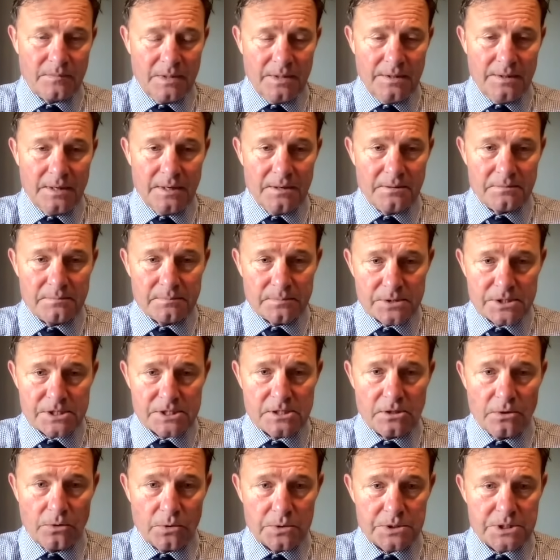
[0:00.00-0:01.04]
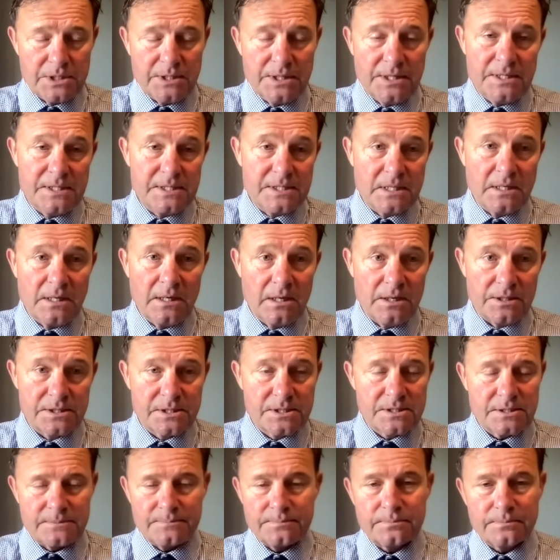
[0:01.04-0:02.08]
you know, slaughter his
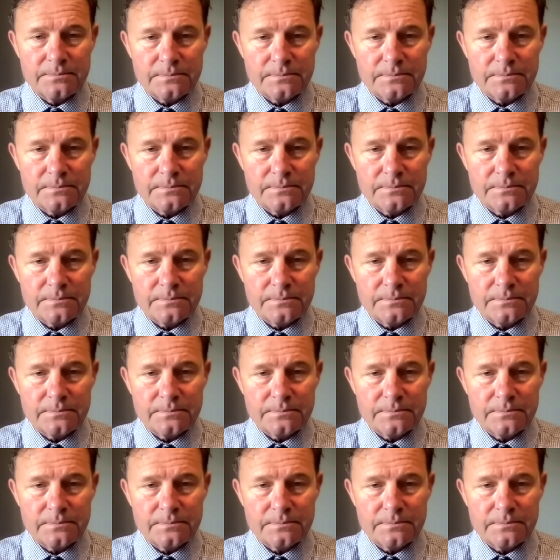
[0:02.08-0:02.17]
last